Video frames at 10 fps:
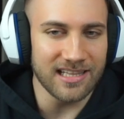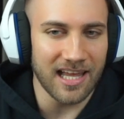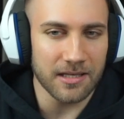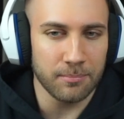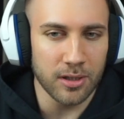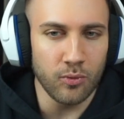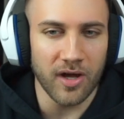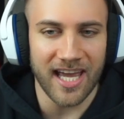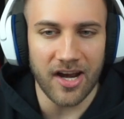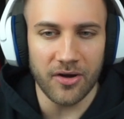like, blue
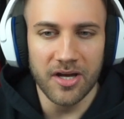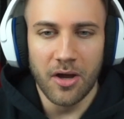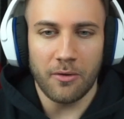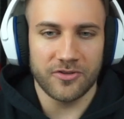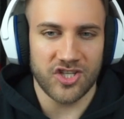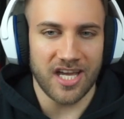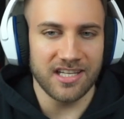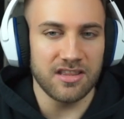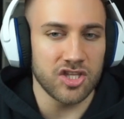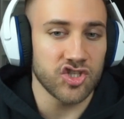hair of
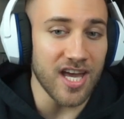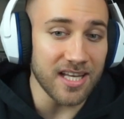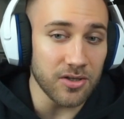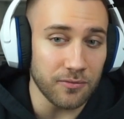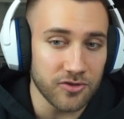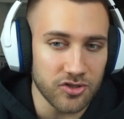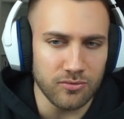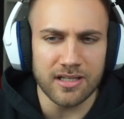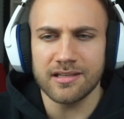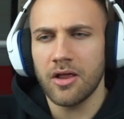Changi, the jacket of
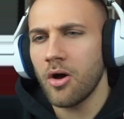Chewie, uh,